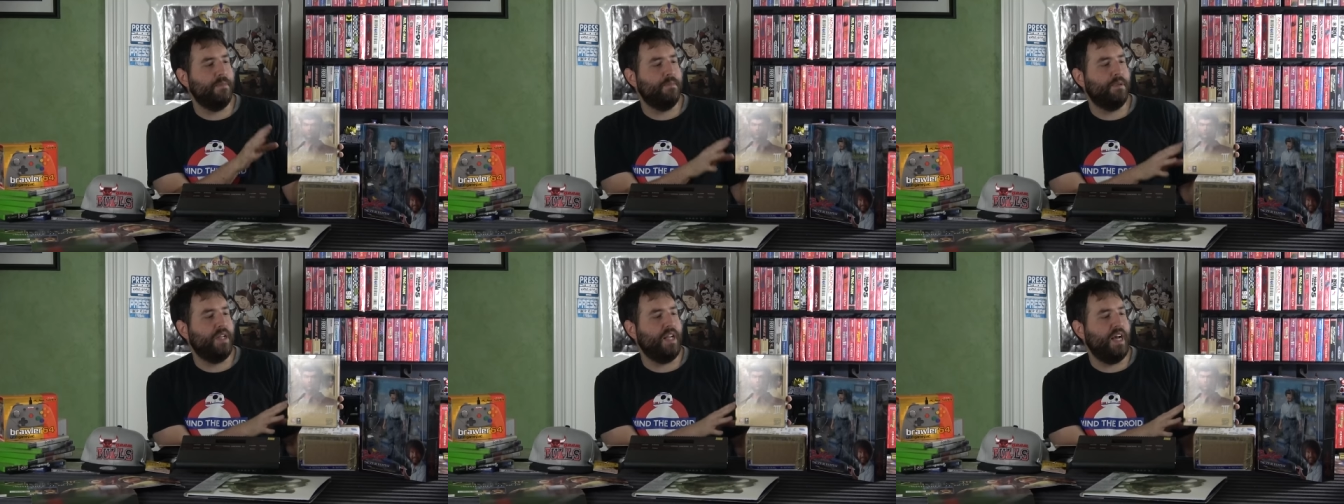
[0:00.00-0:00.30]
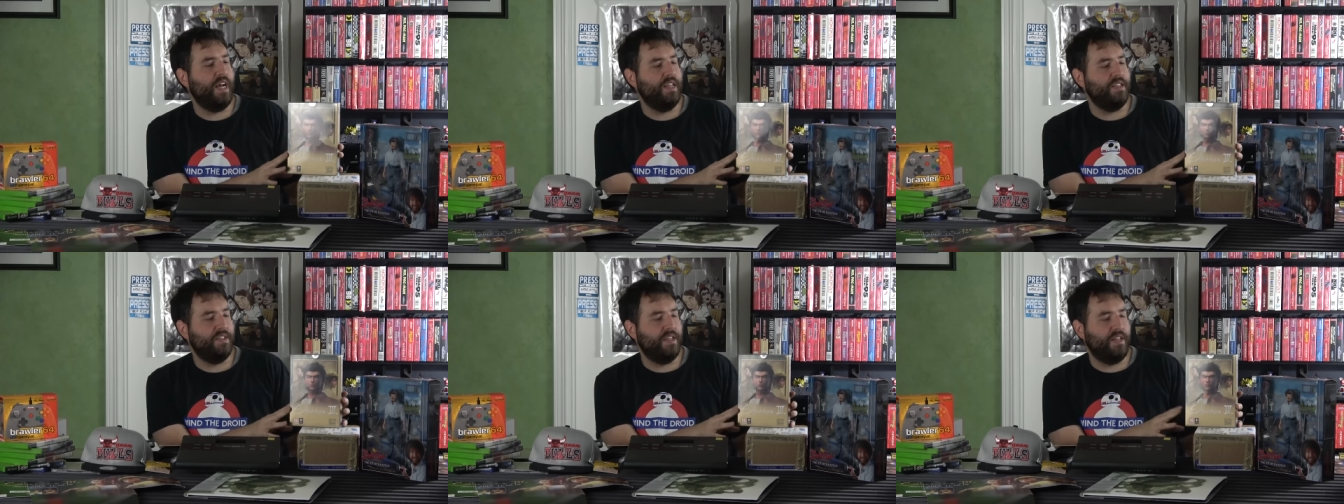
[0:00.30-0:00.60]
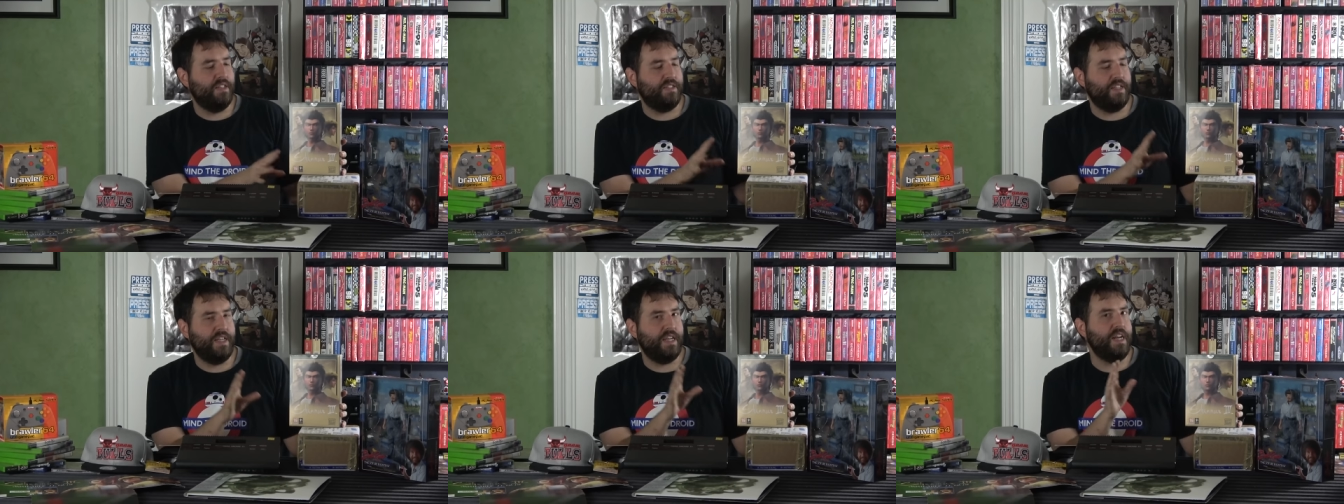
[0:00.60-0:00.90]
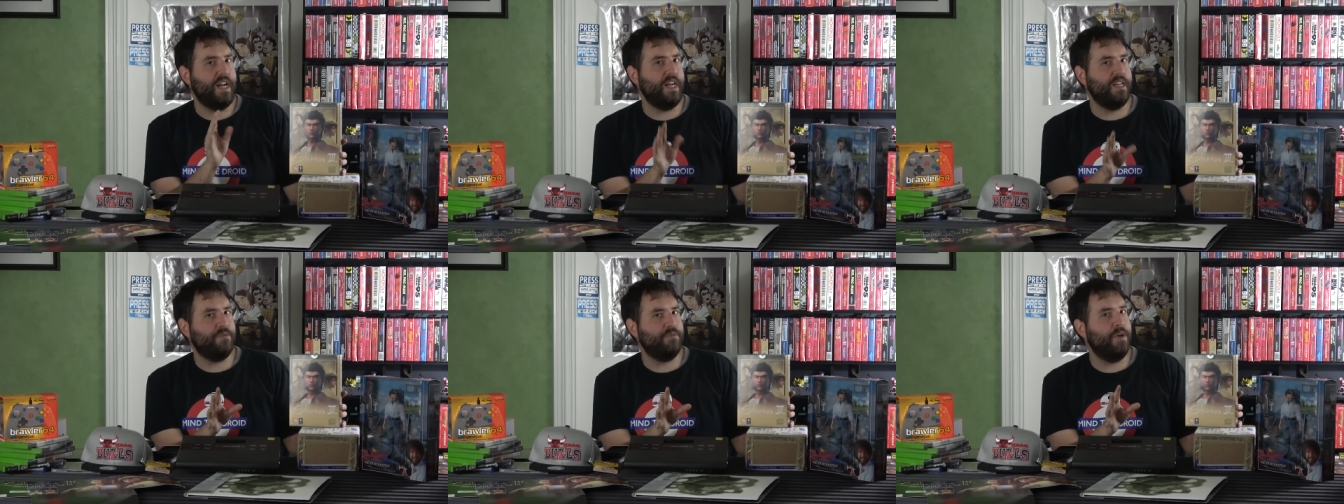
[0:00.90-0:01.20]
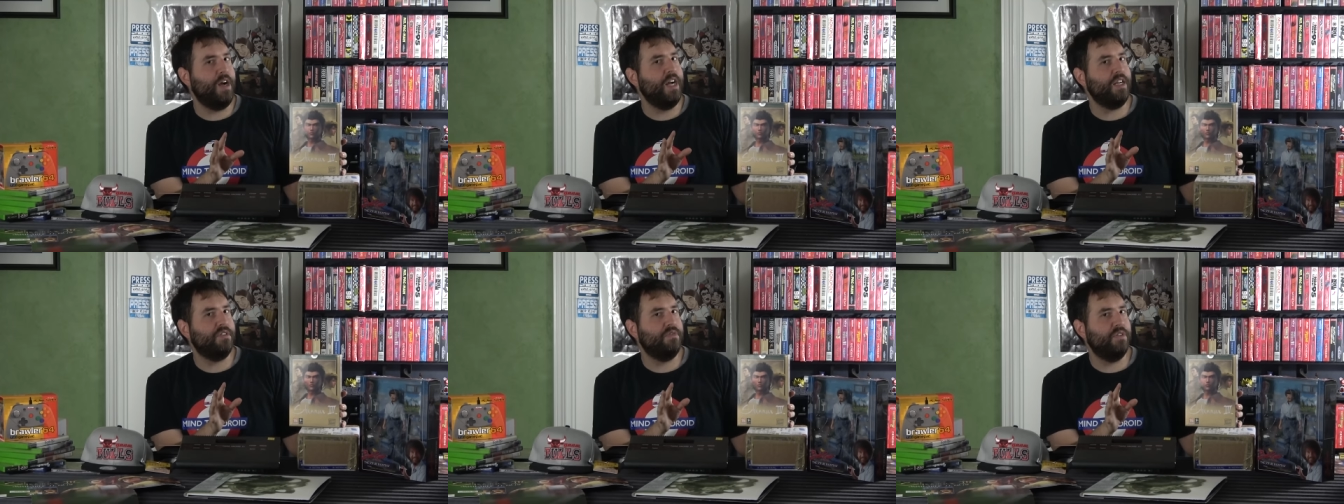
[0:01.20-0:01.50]
implies that it's like an
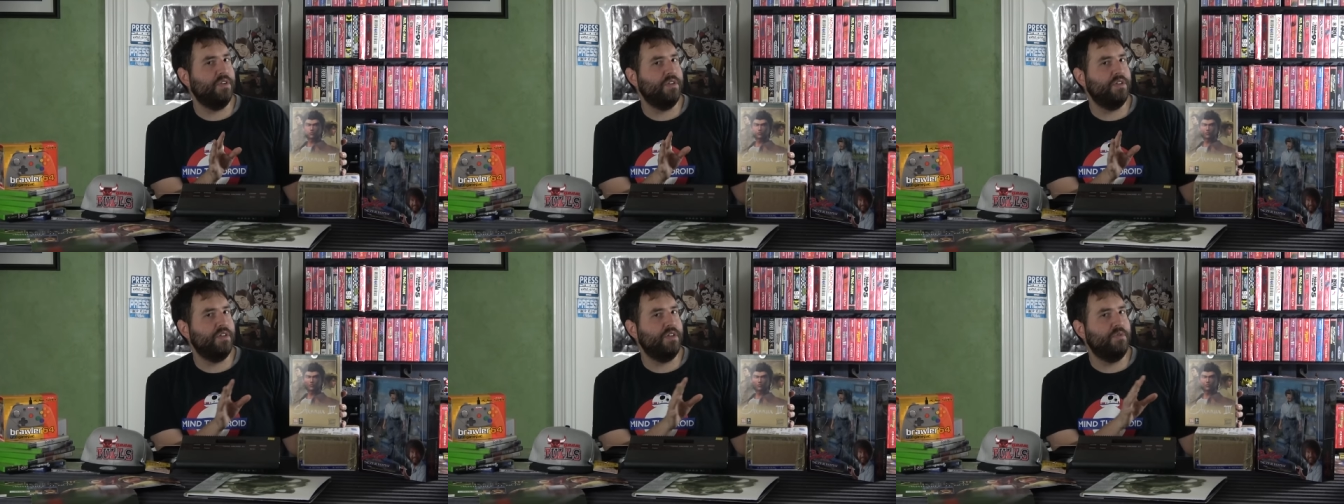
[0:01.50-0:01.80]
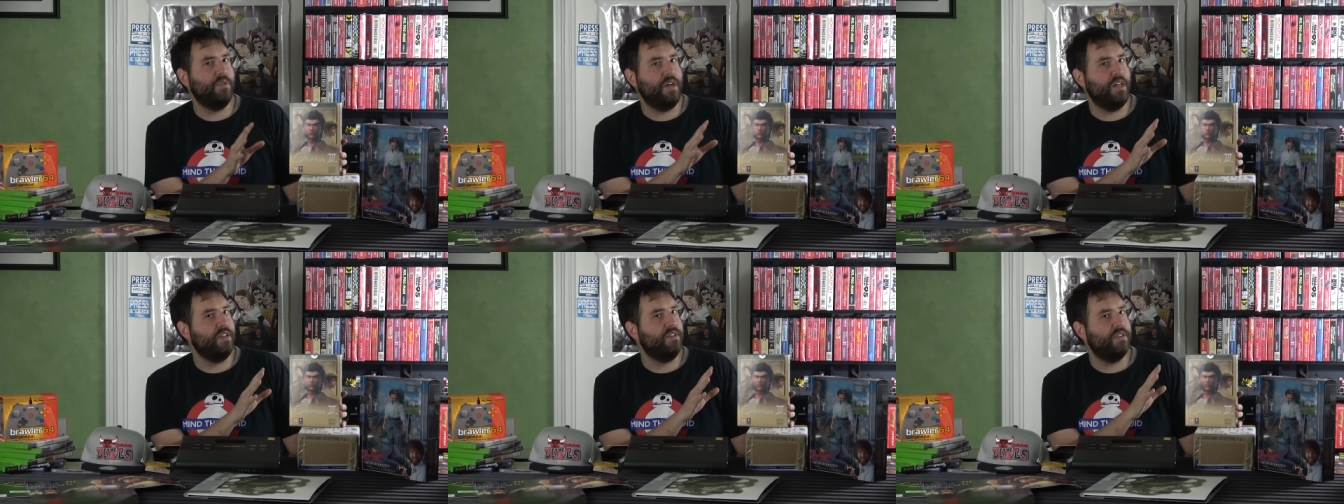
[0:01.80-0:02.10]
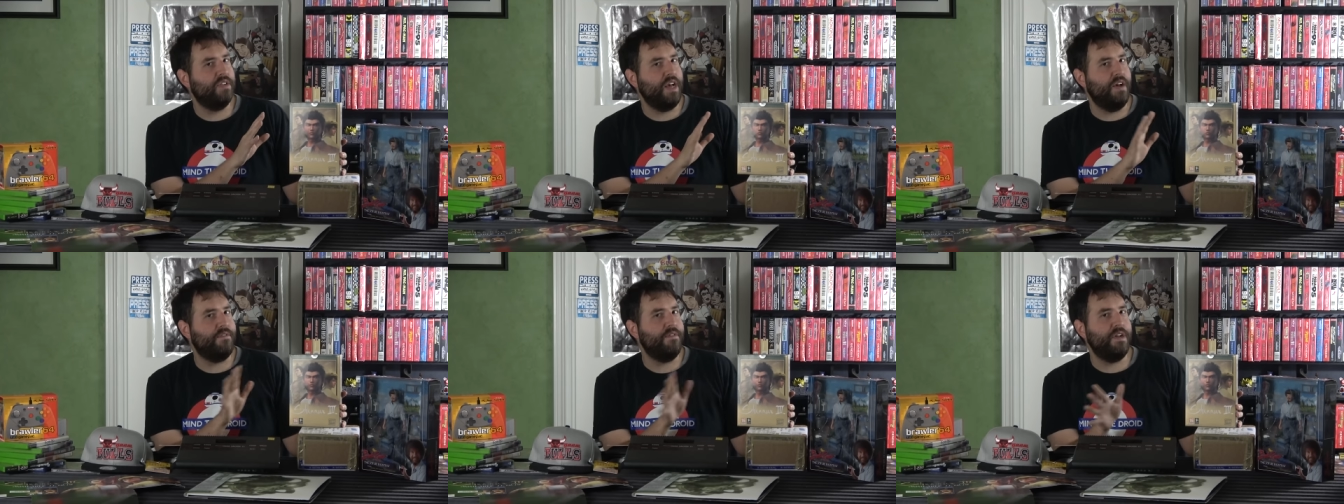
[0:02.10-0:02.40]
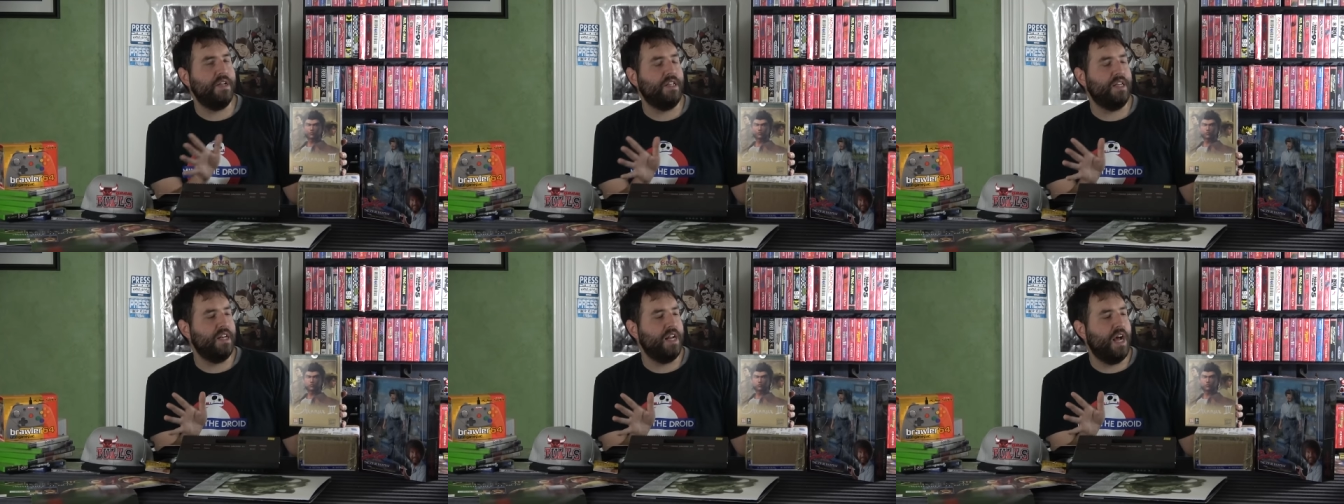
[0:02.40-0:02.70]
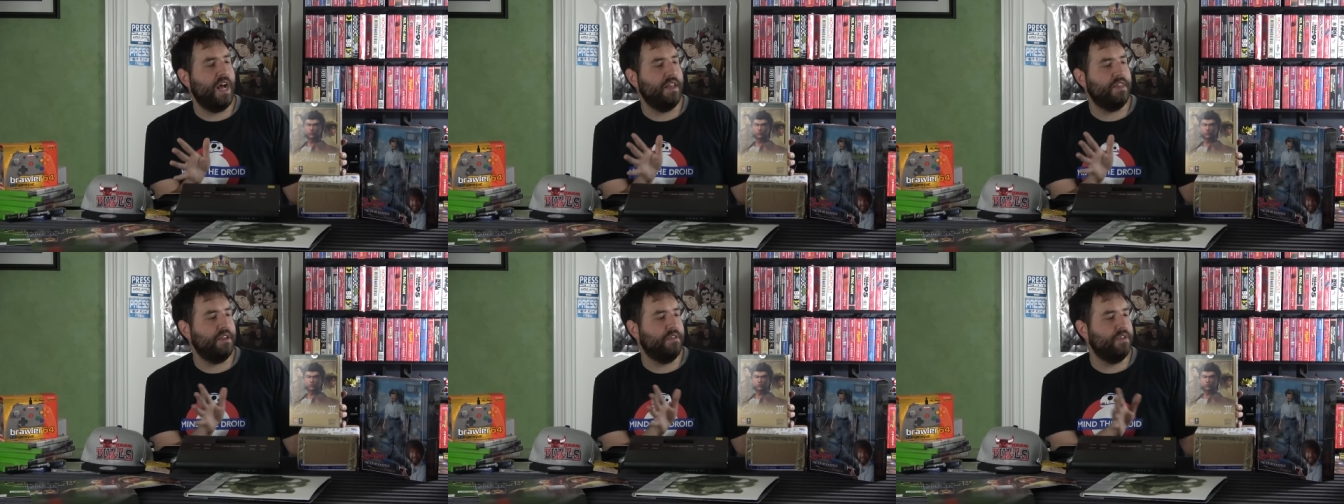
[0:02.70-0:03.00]
Xbox version when it's definitely not.